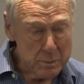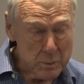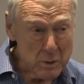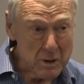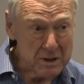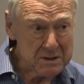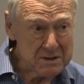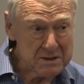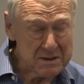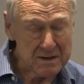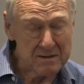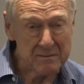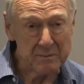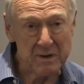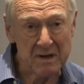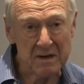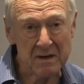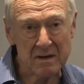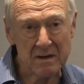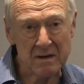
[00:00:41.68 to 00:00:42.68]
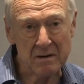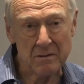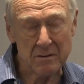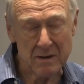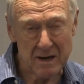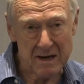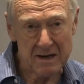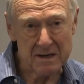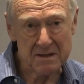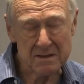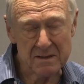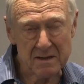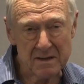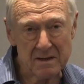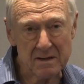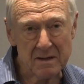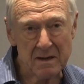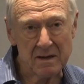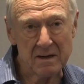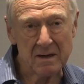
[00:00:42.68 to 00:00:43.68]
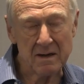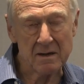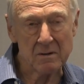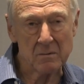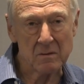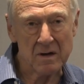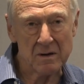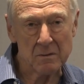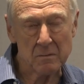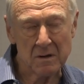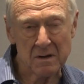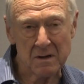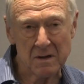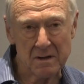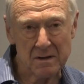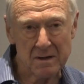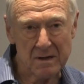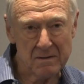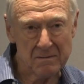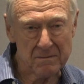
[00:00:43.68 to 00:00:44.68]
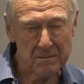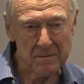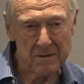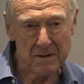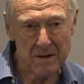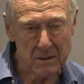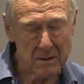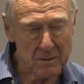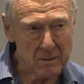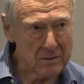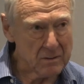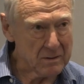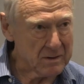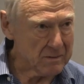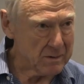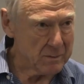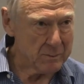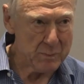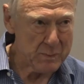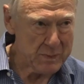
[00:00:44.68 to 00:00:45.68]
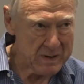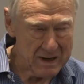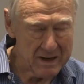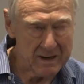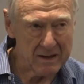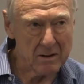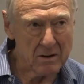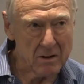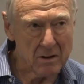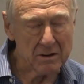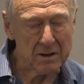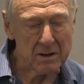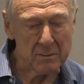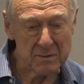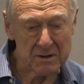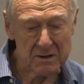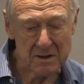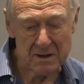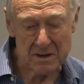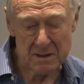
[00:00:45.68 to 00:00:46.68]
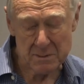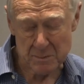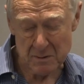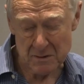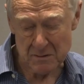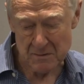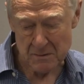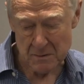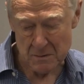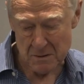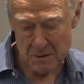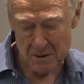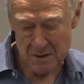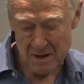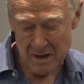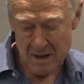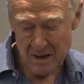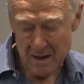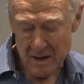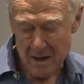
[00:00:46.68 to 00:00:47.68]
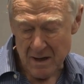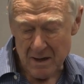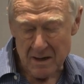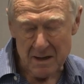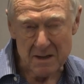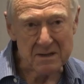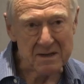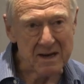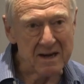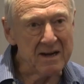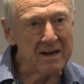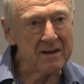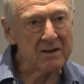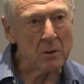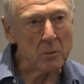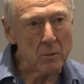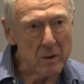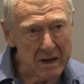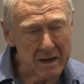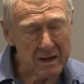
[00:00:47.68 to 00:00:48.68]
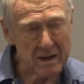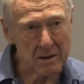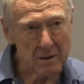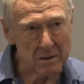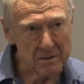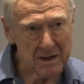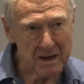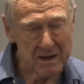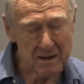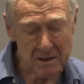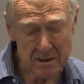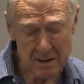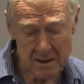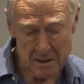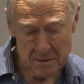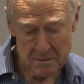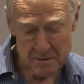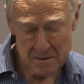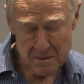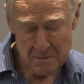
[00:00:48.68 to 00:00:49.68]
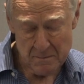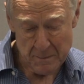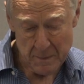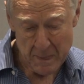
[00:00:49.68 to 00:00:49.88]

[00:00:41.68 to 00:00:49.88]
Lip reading: points that have been raised and whether the very compelling argument that is put forward is any the weaker on that account.